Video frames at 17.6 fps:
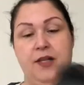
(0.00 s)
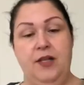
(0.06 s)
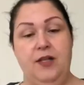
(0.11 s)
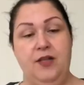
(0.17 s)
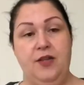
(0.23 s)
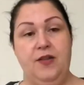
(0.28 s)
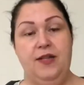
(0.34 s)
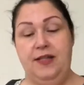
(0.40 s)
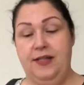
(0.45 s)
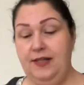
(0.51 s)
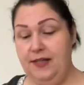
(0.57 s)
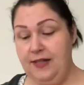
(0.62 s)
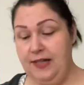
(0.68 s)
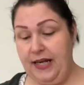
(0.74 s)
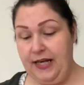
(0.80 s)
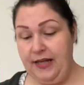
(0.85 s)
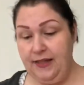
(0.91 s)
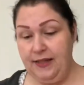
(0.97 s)
So this is
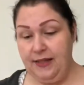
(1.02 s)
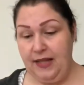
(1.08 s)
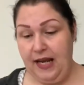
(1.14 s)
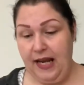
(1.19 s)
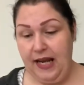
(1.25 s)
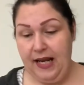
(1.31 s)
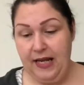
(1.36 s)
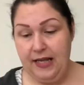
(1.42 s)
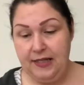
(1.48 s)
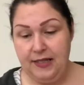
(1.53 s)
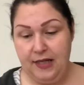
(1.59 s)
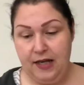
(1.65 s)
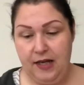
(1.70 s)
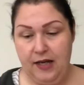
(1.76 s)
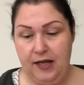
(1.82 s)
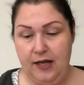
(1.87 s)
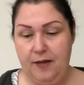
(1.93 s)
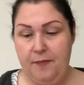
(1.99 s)
nice. And
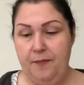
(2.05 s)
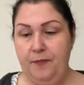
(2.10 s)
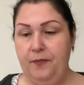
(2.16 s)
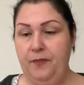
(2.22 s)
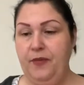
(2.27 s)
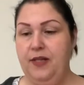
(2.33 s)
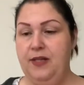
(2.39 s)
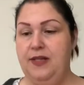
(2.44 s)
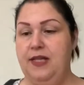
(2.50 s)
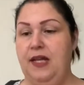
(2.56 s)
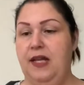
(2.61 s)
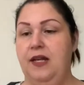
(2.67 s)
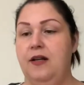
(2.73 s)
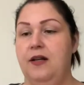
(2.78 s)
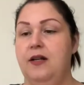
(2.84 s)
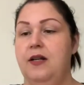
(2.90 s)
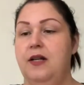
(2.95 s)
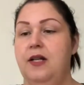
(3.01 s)
let's see
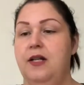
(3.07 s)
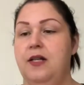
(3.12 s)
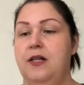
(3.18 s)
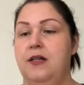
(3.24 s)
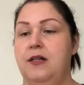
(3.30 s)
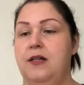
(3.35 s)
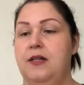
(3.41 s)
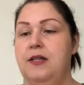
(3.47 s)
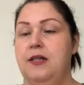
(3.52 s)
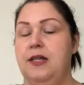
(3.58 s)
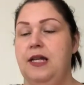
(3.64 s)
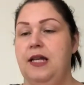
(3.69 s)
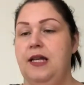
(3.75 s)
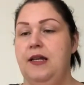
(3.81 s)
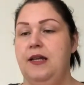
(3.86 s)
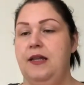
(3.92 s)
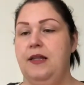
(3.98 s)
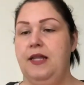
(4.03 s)
here. It's like,
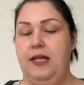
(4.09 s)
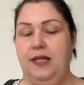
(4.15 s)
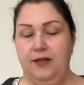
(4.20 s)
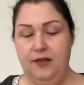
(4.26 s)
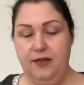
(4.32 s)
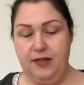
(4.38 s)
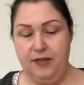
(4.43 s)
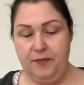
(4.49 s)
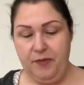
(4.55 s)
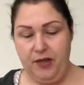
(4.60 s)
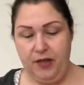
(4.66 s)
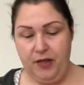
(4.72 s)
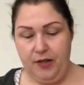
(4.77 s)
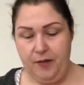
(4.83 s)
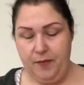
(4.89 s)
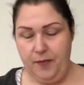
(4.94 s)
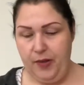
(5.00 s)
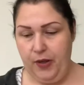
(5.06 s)
these are some
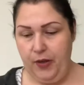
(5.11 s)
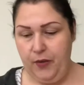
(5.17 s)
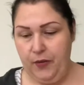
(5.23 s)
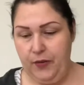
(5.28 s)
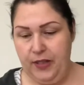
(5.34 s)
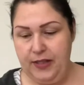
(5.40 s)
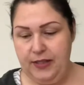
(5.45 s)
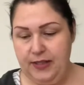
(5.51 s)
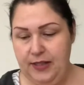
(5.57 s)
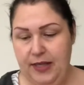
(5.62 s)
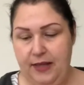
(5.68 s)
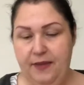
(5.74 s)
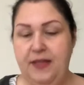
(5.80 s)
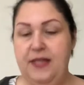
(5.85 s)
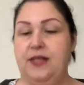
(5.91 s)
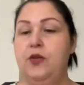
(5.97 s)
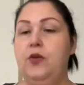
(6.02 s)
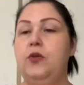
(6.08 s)
components. Yeah,
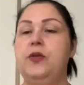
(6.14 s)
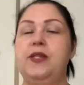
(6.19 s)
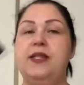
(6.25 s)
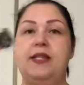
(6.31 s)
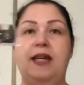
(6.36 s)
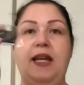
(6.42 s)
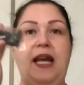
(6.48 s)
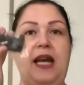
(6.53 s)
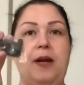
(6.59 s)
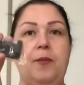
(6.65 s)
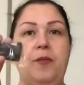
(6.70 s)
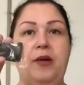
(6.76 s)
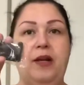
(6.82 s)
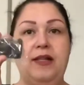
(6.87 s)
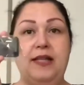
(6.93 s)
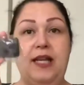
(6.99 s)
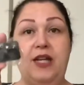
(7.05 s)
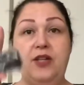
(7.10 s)
this holds the camera,
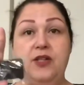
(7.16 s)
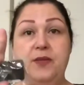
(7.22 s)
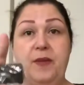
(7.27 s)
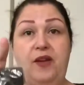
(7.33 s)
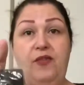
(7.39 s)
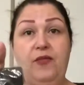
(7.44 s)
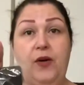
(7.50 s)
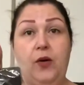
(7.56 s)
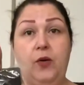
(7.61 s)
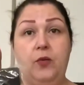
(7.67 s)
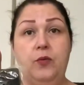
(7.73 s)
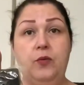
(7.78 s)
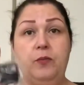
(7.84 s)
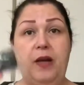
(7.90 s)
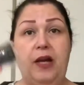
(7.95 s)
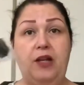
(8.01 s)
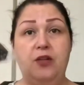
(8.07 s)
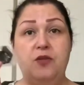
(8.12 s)
because I use my phone.
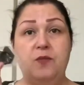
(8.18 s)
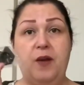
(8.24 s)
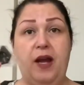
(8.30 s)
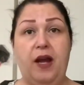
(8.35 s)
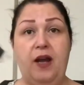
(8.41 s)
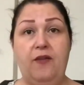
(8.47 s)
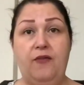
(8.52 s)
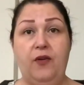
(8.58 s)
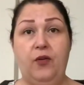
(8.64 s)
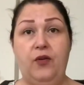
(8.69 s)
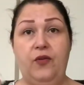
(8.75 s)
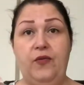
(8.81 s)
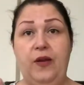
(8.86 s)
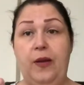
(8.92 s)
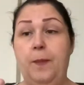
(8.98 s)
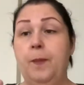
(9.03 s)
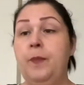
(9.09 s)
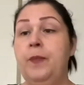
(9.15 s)
I use my iPhone to
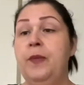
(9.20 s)
film.